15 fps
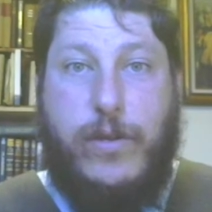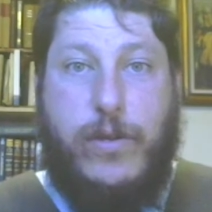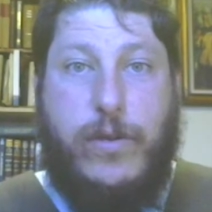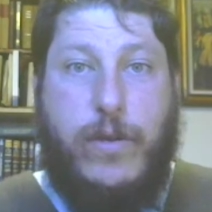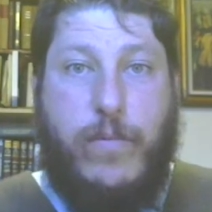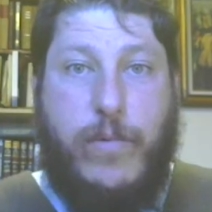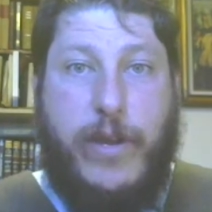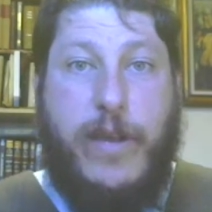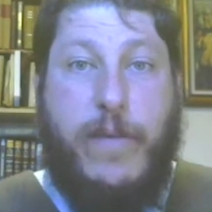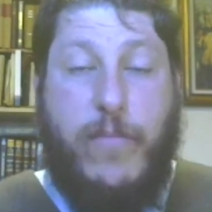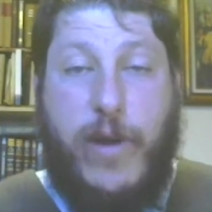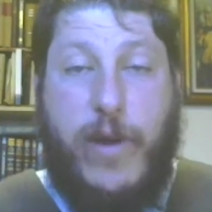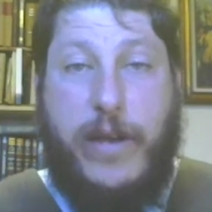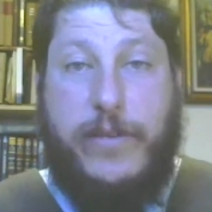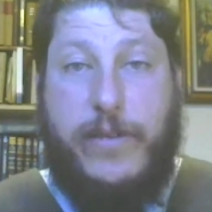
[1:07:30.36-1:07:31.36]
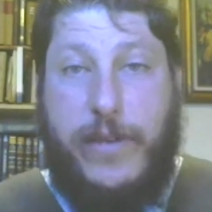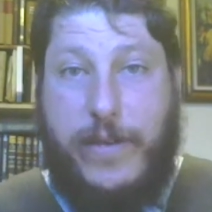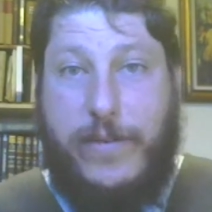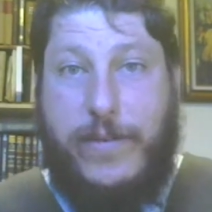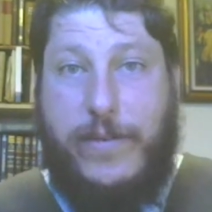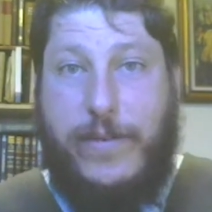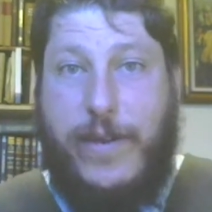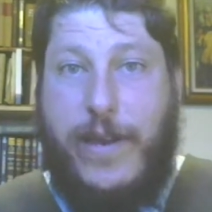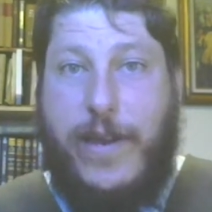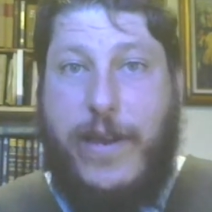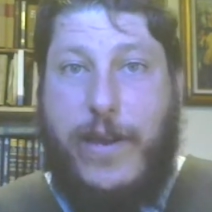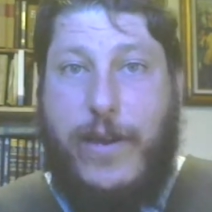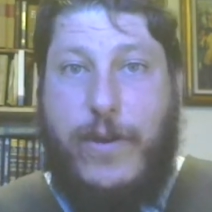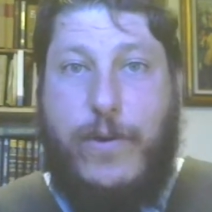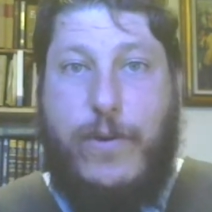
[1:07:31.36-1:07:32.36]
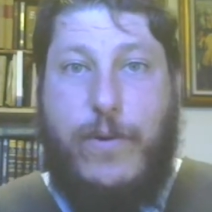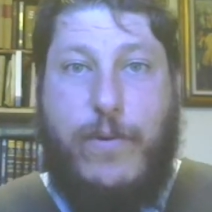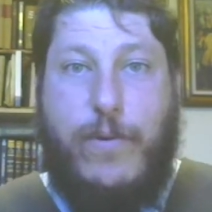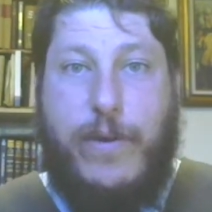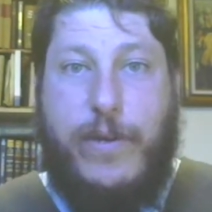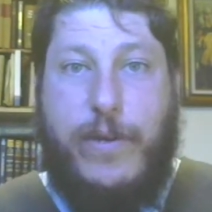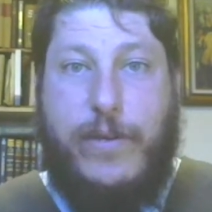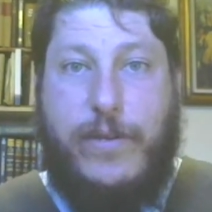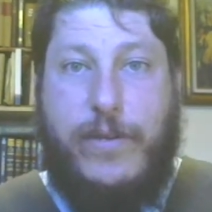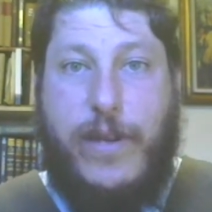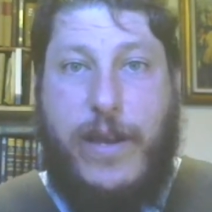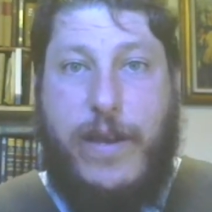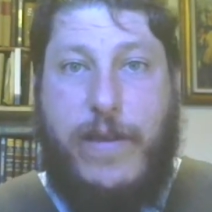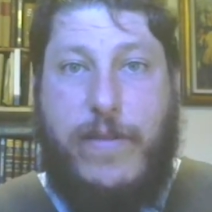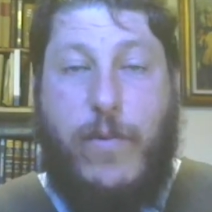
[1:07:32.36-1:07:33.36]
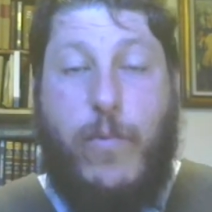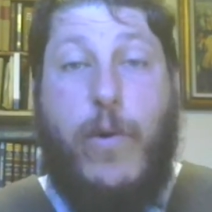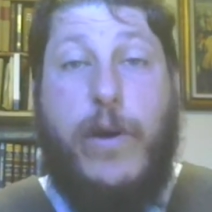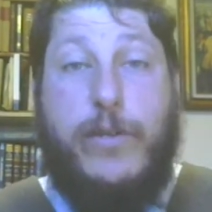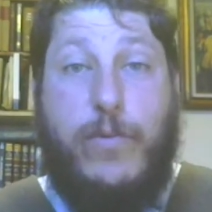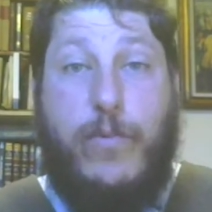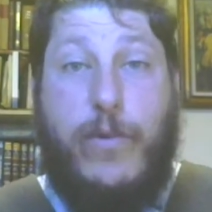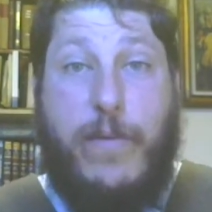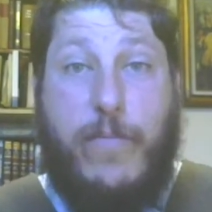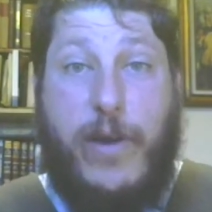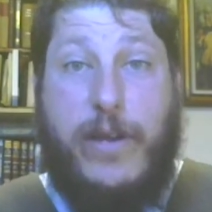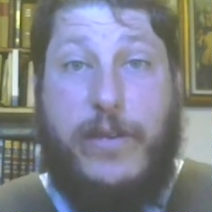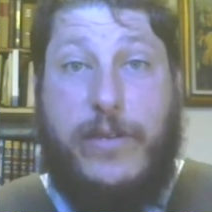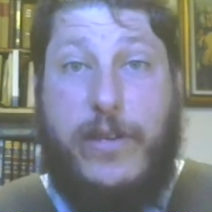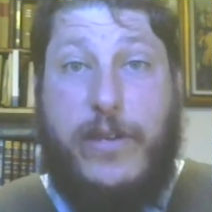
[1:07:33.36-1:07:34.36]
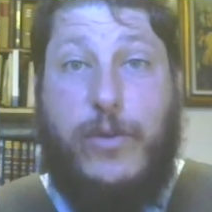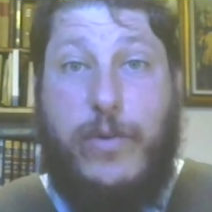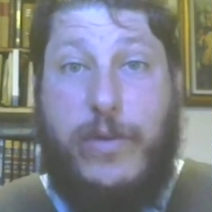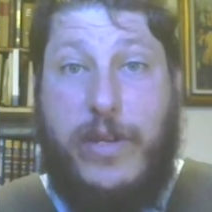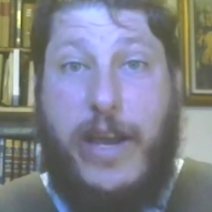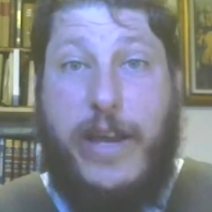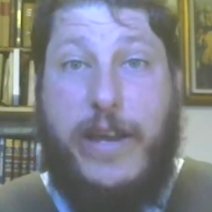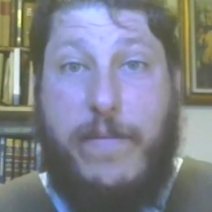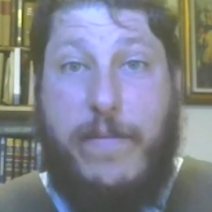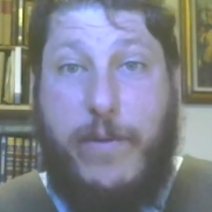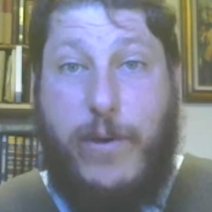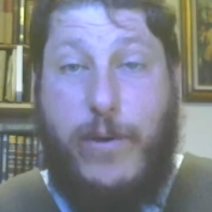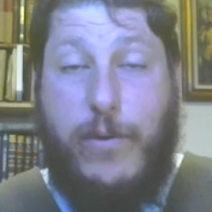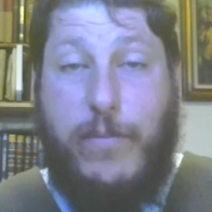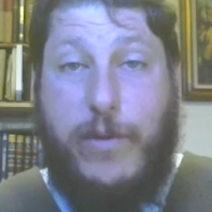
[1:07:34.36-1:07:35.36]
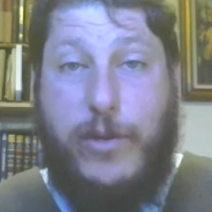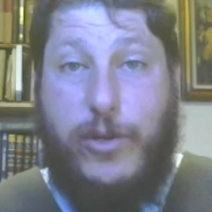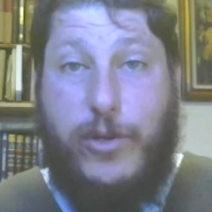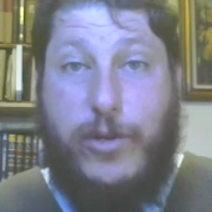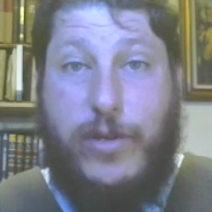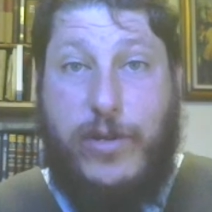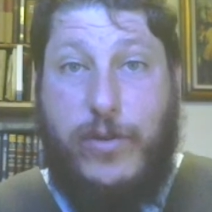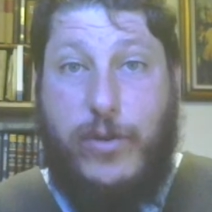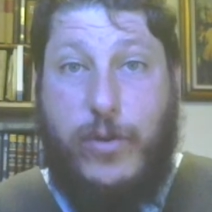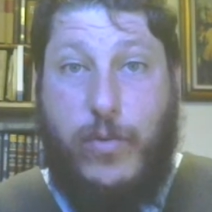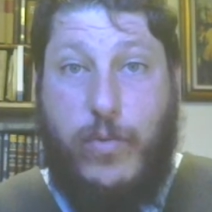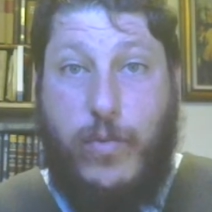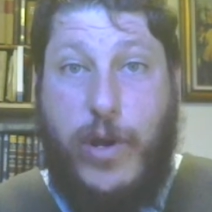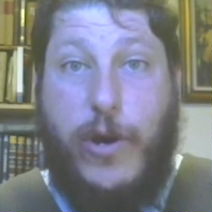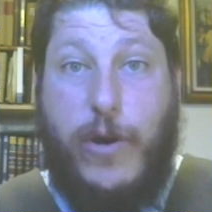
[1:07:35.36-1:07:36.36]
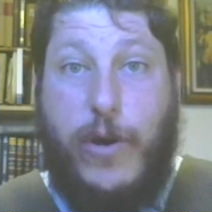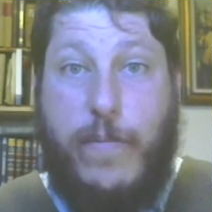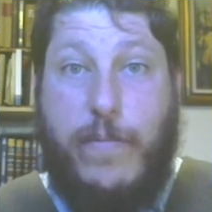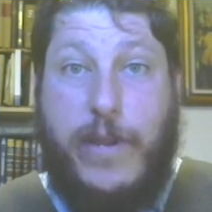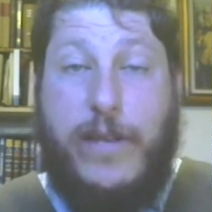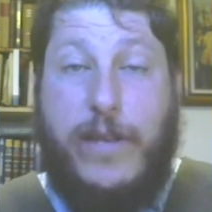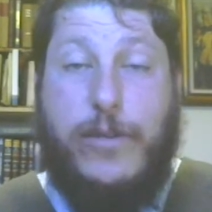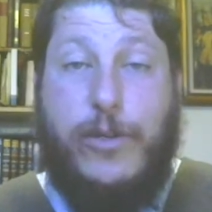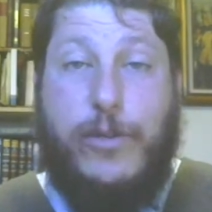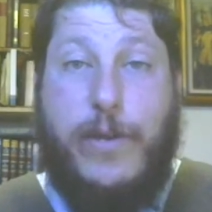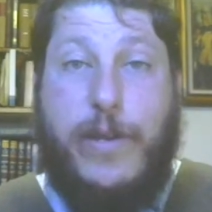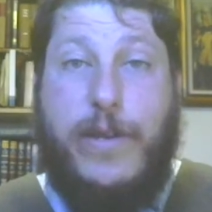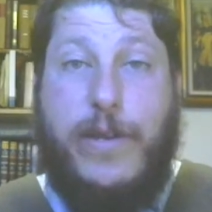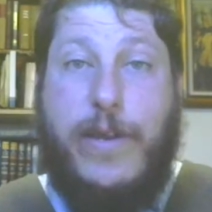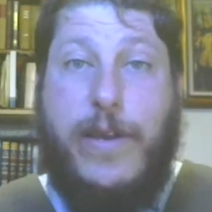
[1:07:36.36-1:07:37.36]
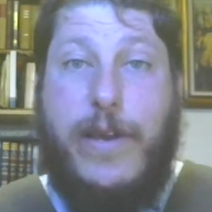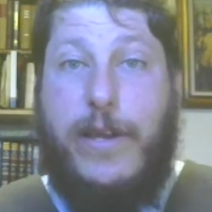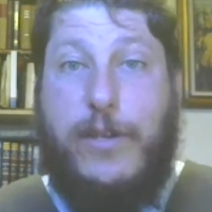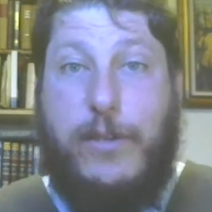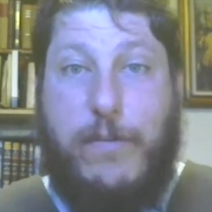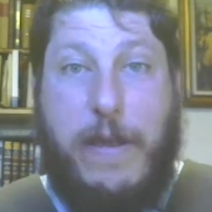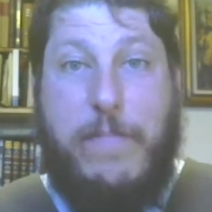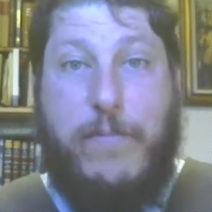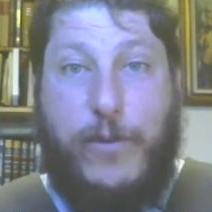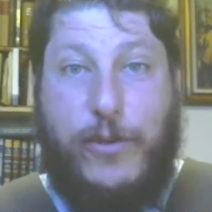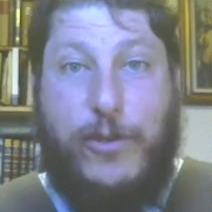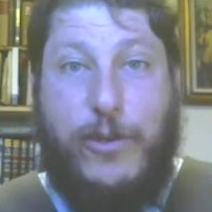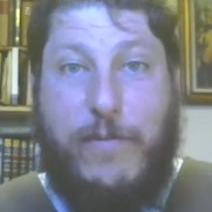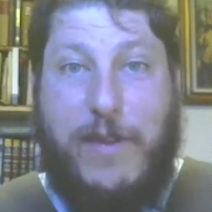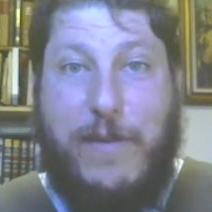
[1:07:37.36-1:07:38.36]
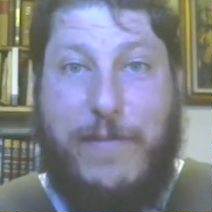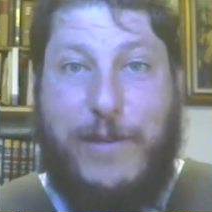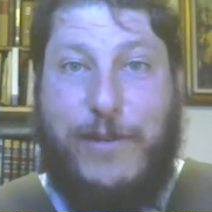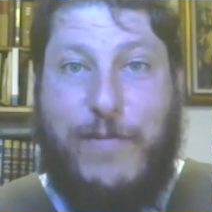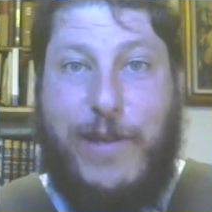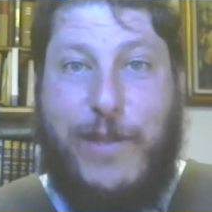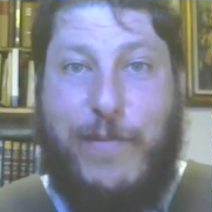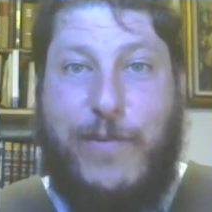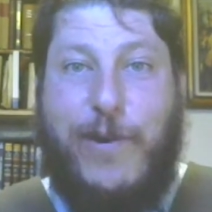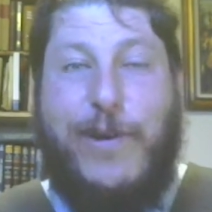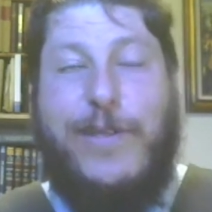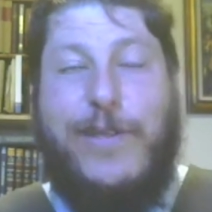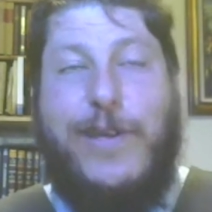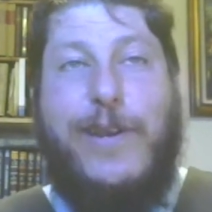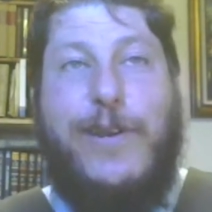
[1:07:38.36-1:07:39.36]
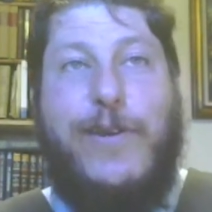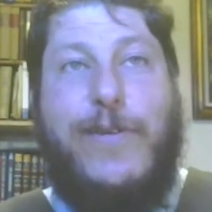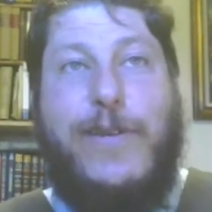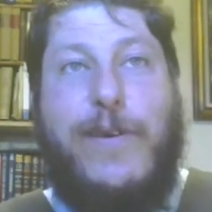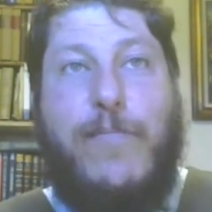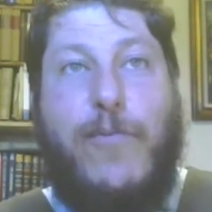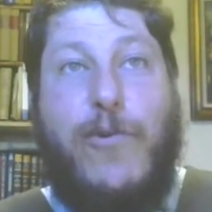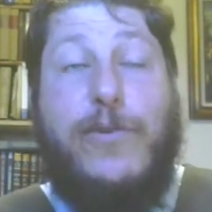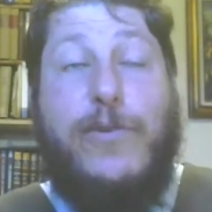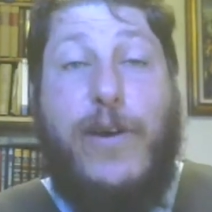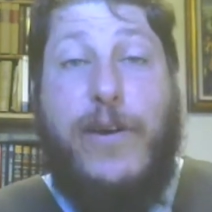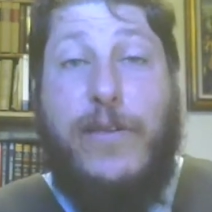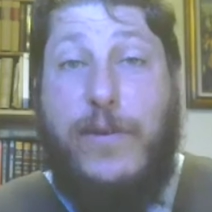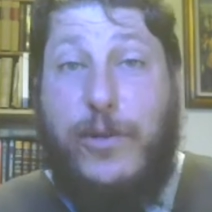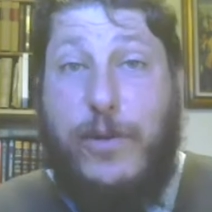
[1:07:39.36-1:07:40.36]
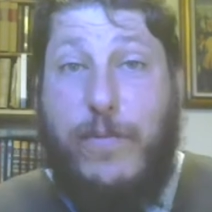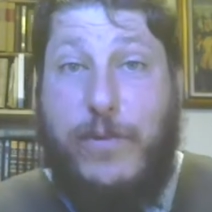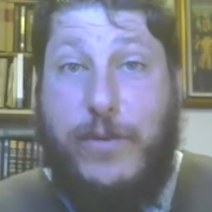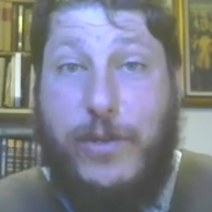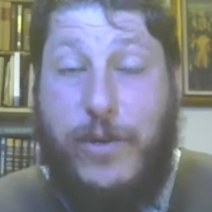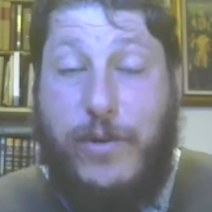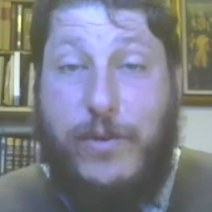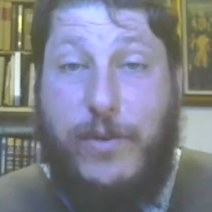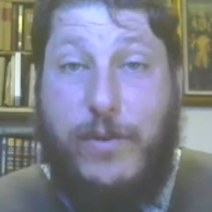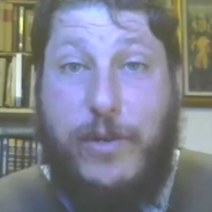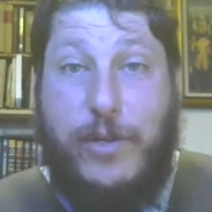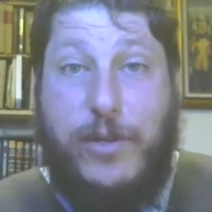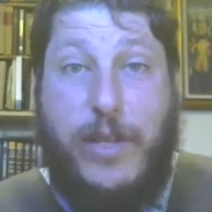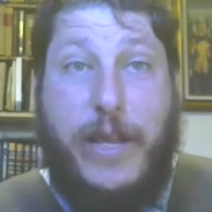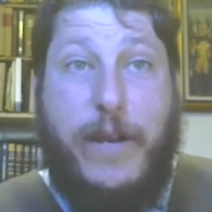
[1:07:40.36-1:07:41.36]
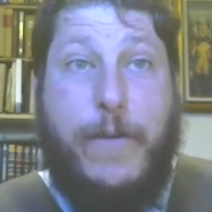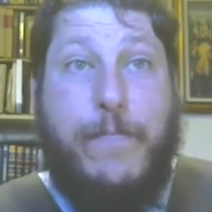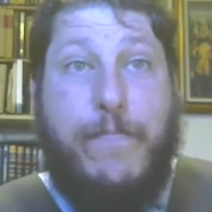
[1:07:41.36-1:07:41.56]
William Rosseus who was uh, there was a William Rosseus who died on pilgrimage to, to, Rome, an Englishman. So people assumed he must have written the book. They didn't know that More's authorship wasn't known until much later.